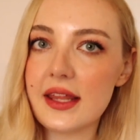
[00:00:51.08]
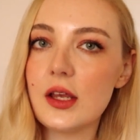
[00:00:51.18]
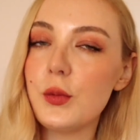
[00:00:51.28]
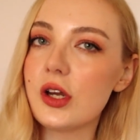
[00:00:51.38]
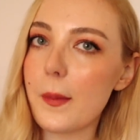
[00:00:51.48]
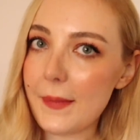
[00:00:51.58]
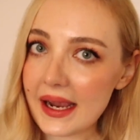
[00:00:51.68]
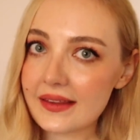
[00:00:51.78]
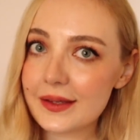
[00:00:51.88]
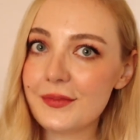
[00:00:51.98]
and then we're gonna
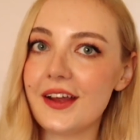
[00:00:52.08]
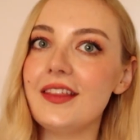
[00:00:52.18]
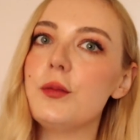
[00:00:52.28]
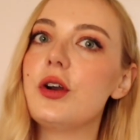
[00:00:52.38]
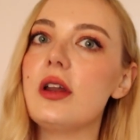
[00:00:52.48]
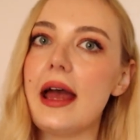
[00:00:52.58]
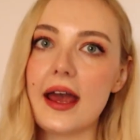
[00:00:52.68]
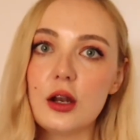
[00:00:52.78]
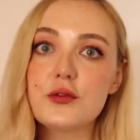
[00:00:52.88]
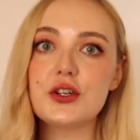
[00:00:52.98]
pack them and then we're gonna
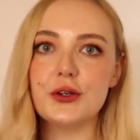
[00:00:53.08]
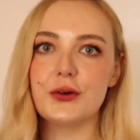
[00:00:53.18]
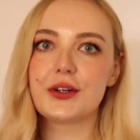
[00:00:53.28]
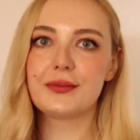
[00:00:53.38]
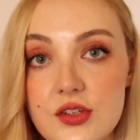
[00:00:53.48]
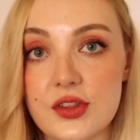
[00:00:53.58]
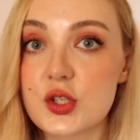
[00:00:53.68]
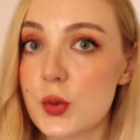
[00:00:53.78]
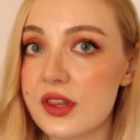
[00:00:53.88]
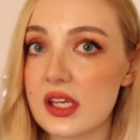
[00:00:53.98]
head off to York. So
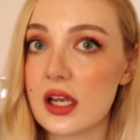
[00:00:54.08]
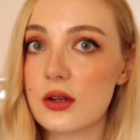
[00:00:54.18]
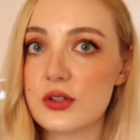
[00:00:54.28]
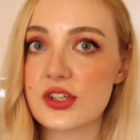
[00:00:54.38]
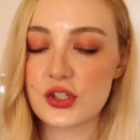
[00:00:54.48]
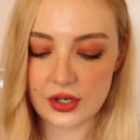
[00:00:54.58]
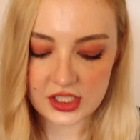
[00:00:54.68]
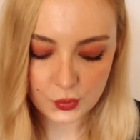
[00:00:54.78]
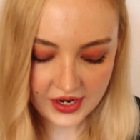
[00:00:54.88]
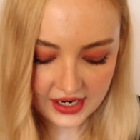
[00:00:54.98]
there's one thing I noticed
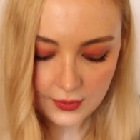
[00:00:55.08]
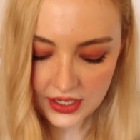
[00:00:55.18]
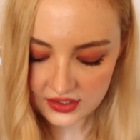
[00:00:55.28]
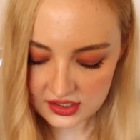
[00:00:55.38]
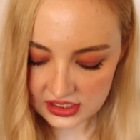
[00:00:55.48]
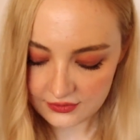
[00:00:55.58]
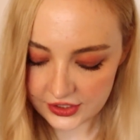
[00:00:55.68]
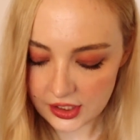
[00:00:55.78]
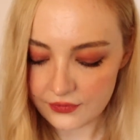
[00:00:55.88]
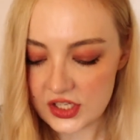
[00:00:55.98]
straight away about the
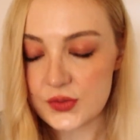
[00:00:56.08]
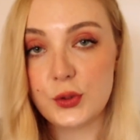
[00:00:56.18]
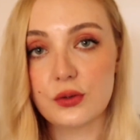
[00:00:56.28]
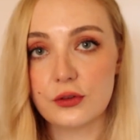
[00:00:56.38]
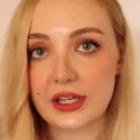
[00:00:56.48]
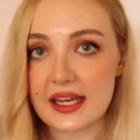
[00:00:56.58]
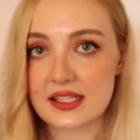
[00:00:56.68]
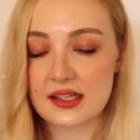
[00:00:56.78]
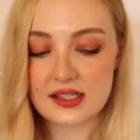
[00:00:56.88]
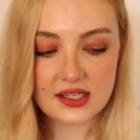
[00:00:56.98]
delivery of these beautiful
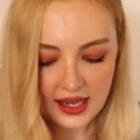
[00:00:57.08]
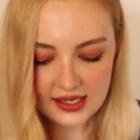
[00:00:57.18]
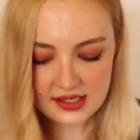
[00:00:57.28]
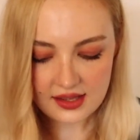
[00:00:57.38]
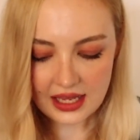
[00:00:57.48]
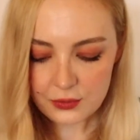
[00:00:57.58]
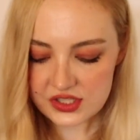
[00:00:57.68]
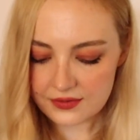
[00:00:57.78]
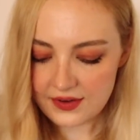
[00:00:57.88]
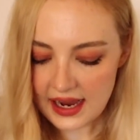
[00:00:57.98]
cases, and that was
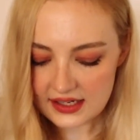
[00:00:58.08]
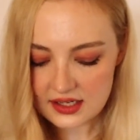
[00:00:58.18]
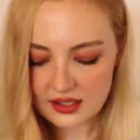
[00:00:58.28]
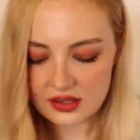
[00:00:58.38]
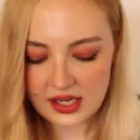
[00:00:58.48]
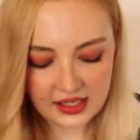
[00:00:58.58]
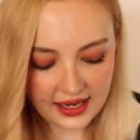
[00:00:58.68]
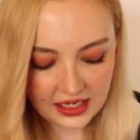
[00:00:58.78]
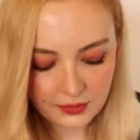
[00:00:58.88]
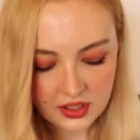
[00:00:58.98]
the fact that they
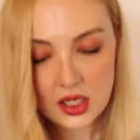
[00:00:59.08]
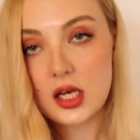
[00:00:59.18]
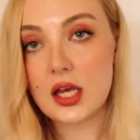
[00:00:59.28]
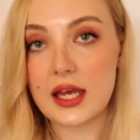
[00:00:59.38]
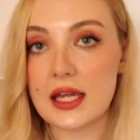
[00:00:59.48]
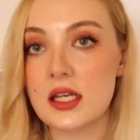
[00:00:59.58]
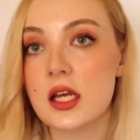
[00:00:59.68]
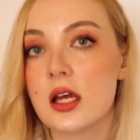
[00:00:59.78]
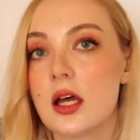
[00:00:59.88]
came in